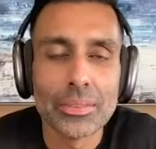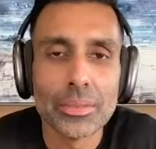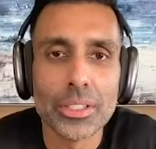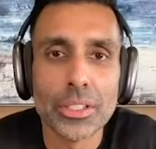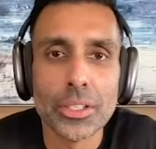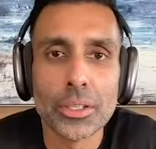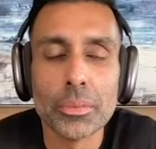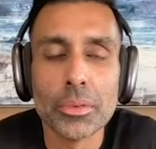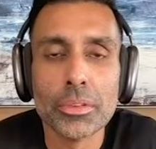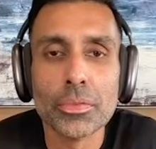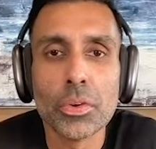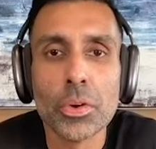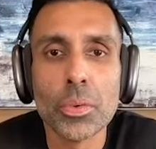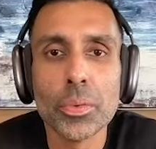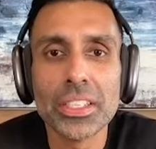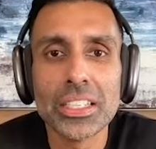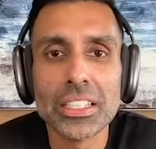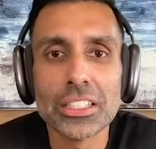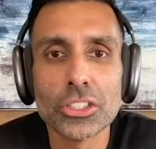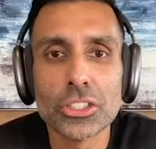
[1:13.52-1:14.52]
you know, before
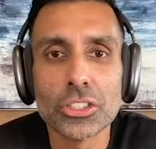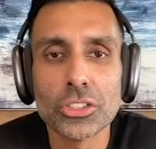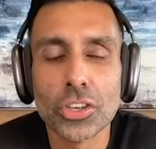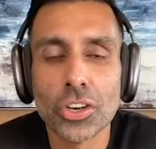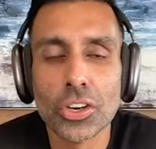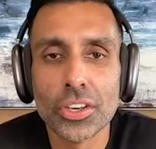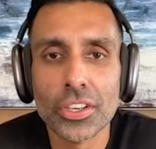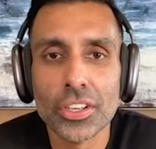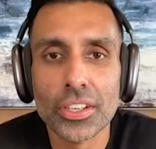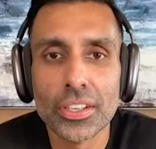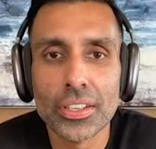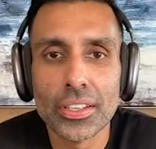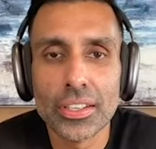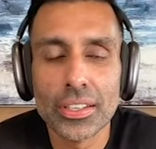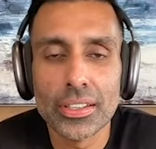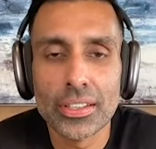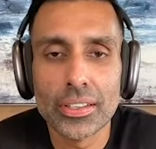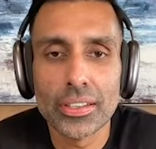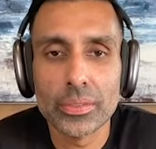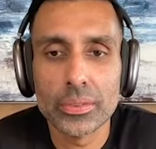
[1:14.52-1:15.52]
we get started
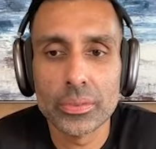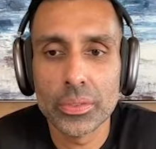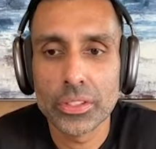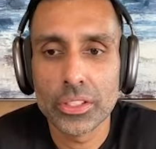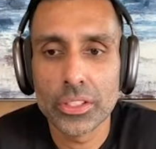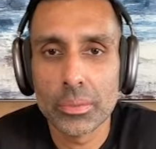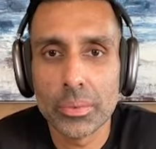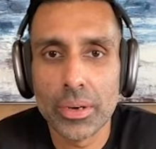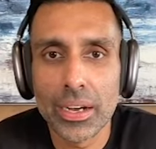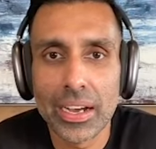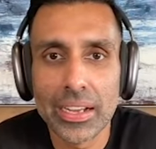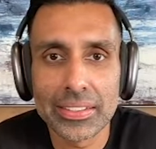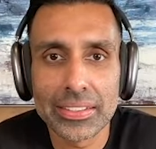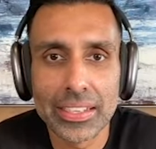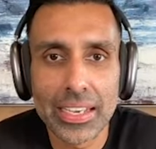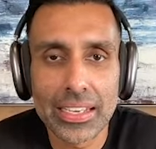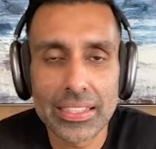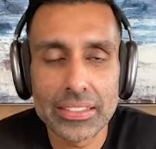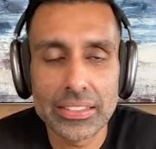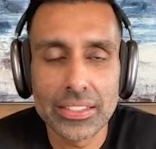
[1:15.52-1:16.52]
uh, with our
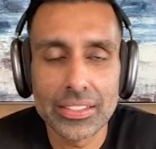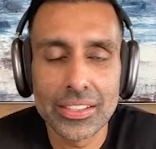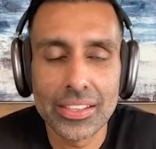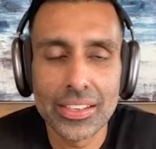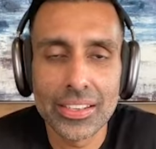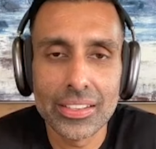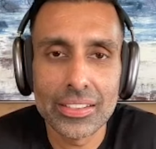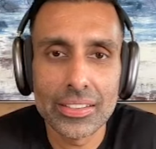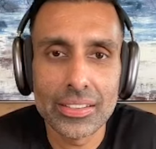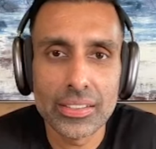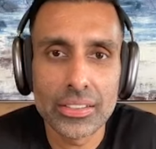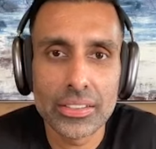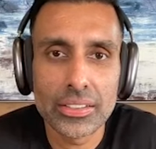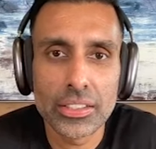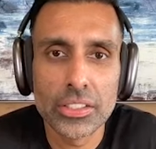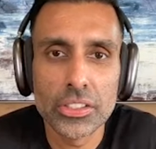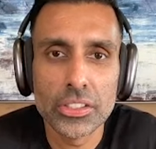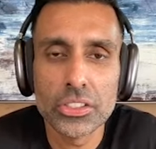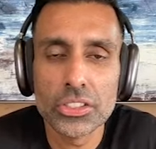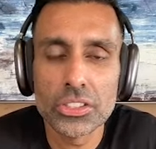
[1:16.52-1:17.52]
podcast today,
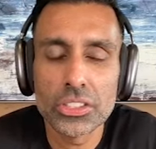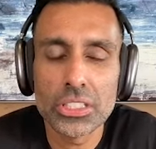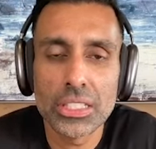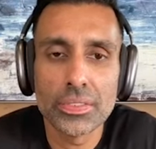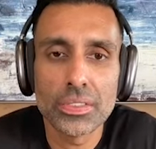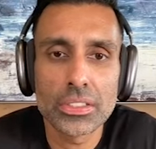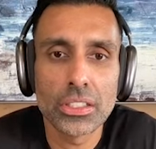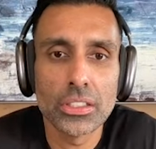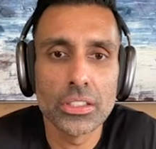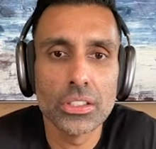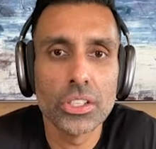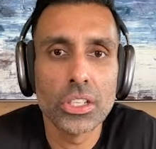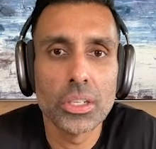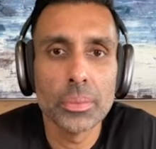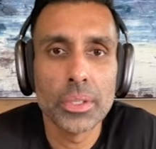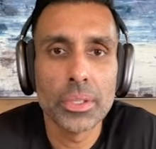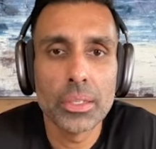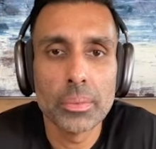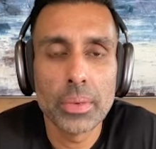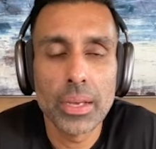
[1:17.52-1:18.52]
can you just give us a little
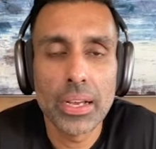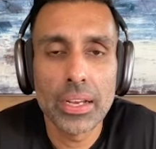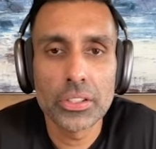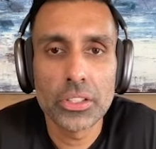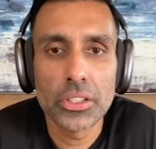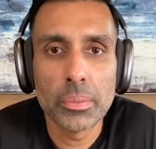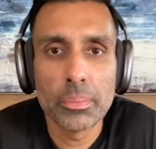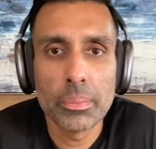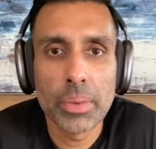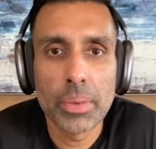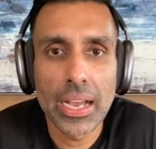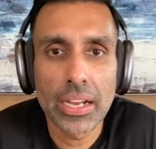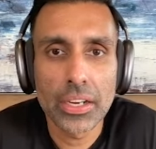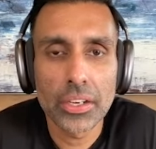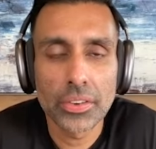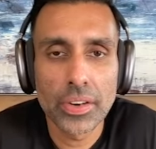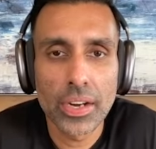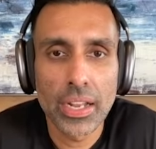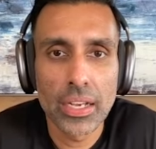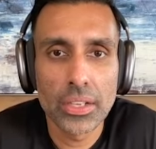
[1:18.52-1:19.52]
bit about your
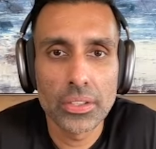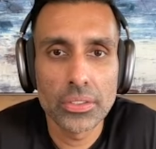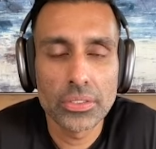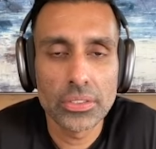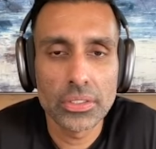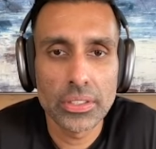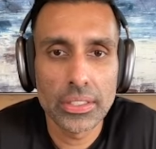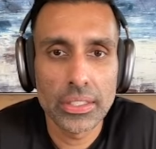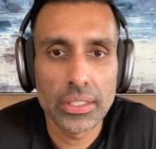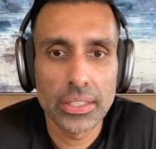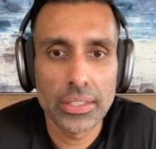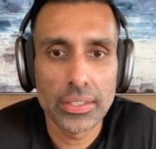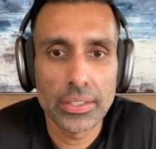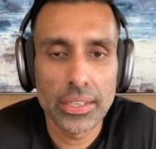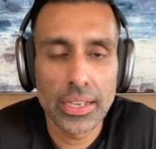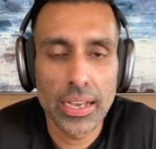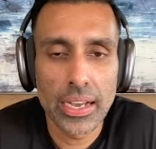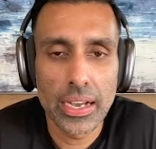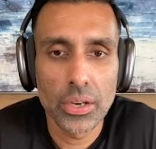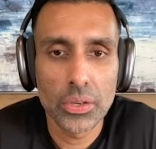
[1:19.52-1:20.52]
background and
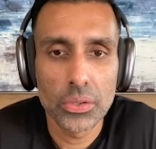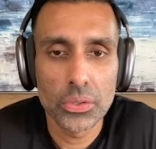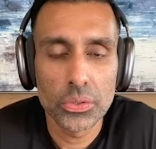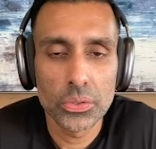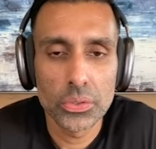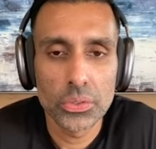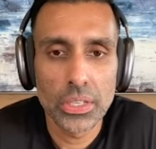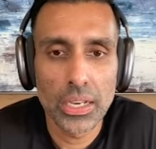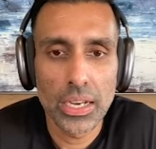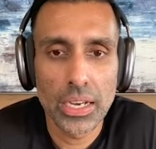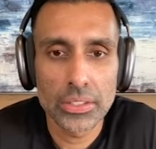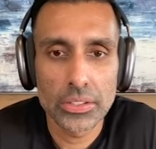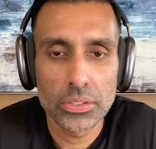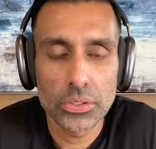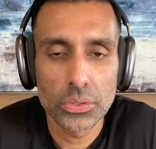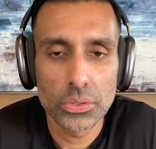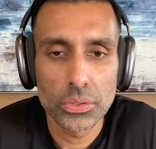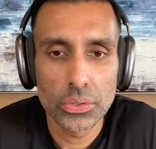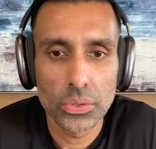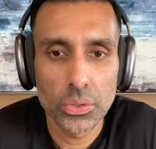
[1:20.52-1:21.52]
how you got
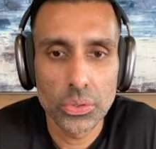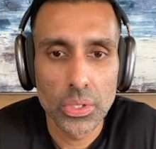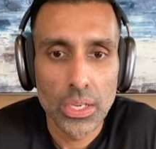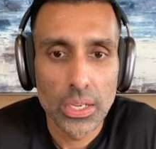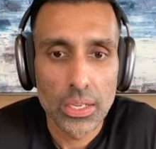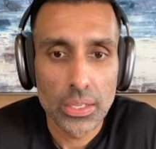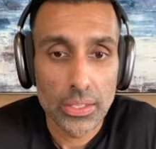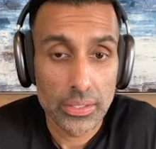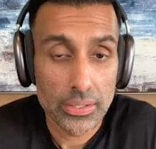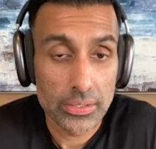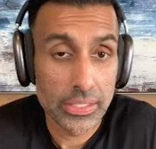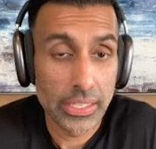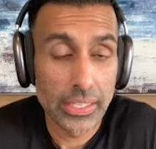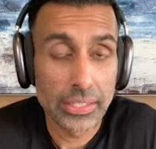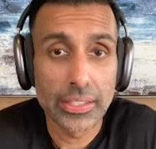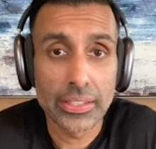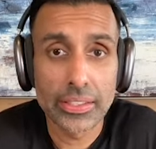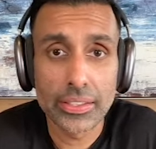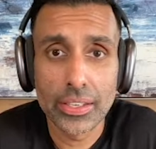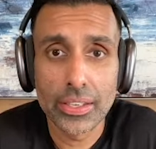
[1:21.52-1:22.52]
to uh,
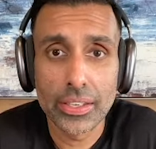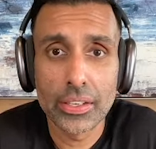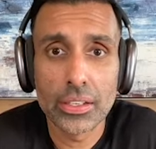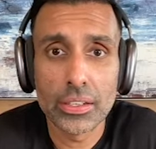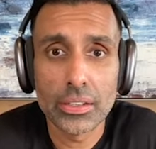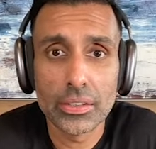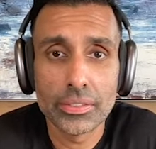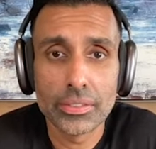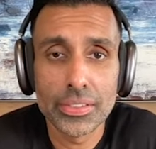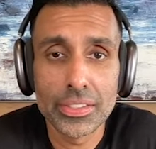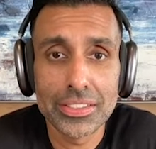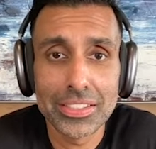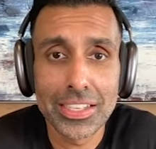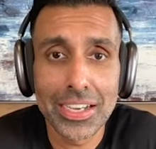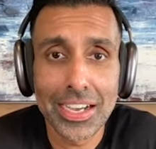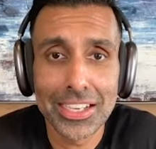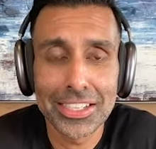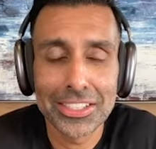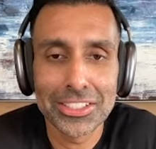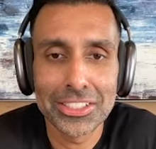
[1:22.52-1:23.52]
taking care of these
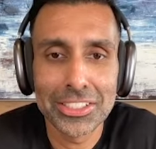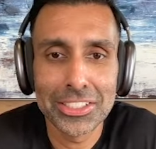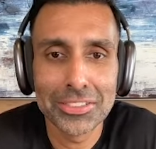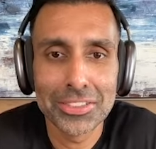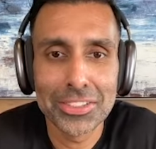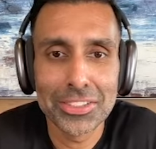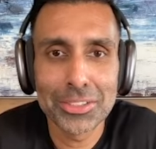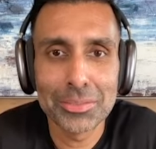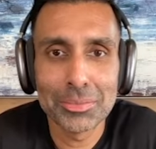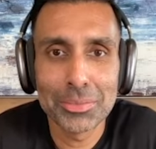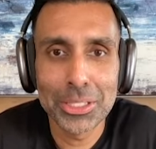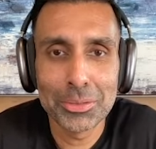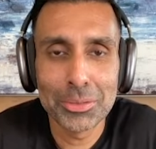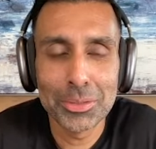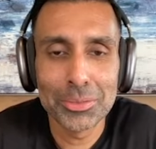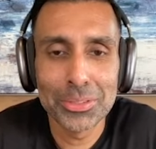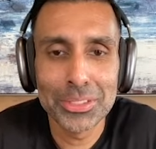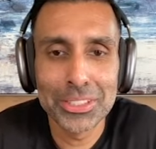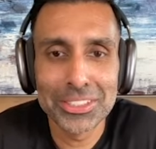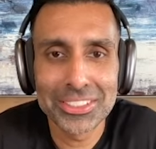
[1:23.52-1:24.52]
high achievers and
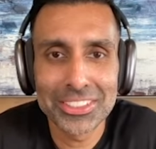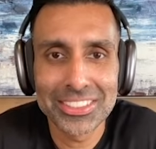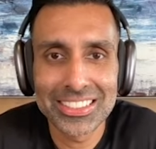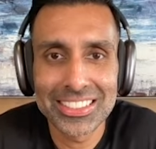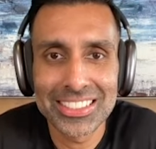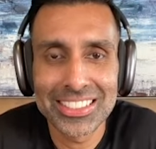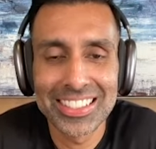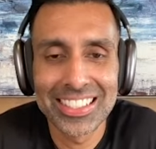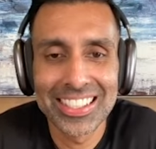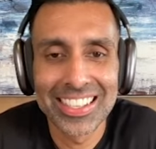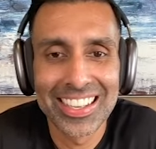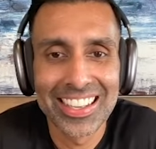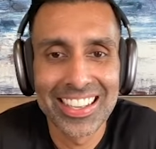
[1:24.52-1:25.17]
people pleasers?